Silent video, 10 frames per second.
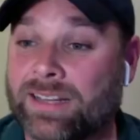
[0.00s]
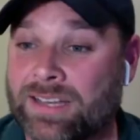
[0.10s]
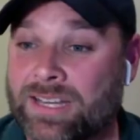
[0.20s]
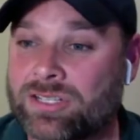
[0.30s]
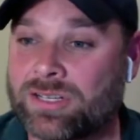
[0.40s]

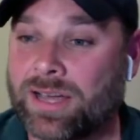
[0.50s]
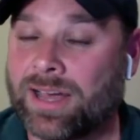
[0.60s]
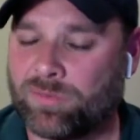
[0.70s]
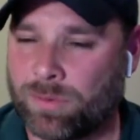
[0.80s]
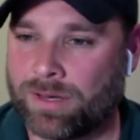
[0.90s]
condition.
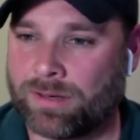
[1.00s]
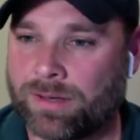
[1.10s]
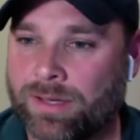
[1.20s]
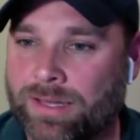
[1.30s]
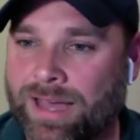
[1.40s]
I've
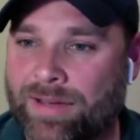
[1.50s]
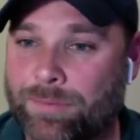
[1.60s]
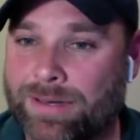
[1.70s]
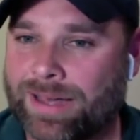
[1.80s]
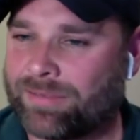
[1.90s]

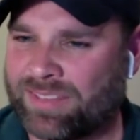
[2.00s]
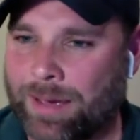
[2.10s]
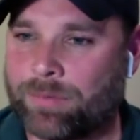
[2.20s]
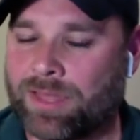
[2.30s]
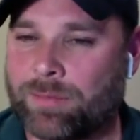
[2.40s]

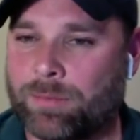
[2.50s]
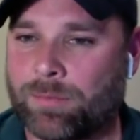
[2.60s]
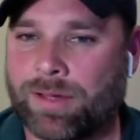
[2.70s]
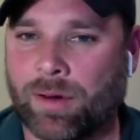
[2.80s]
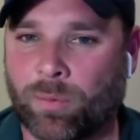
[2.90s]
kept them
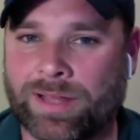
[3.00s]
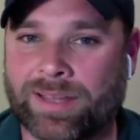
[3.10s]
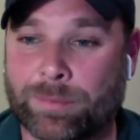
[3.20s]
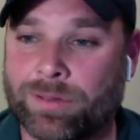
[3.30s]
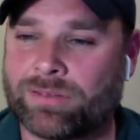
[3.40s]
away
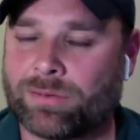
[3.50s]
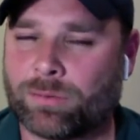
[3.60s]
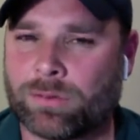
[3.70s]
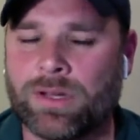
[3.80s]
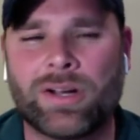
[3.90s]
not
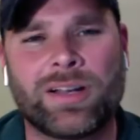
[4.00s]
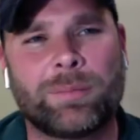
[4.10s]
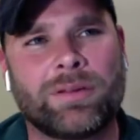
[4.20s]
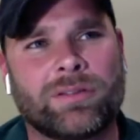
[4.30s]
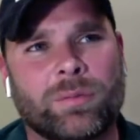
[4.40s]
Pistol
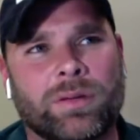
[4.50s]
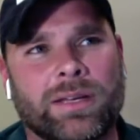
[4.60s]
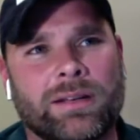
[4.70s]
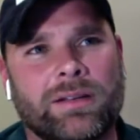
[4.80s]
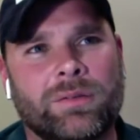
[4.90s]

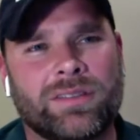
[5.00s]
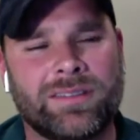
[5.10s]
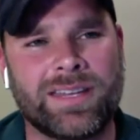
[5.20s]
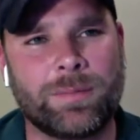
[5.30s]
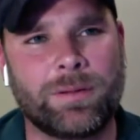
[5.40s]
Pete. Was it
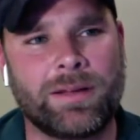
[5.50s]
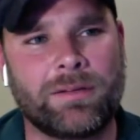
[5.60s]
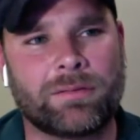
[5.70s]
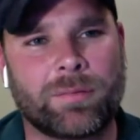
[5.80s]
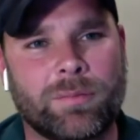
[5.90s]
Sneaky
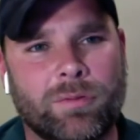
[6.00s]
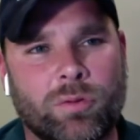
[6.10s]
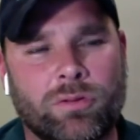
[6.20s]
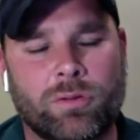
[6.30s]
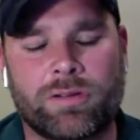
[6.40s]
Pete from Toy
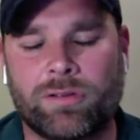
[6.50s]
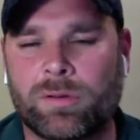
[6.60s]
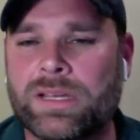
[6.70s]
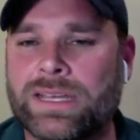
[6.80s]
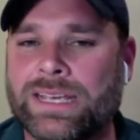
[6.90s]
Story
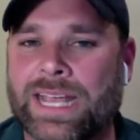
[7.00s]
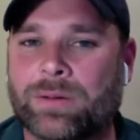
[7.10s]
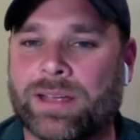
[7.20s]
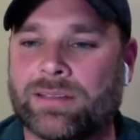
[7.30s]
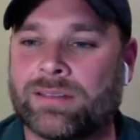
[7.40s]
2?
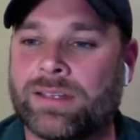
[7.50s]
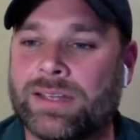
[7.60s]
Anyways,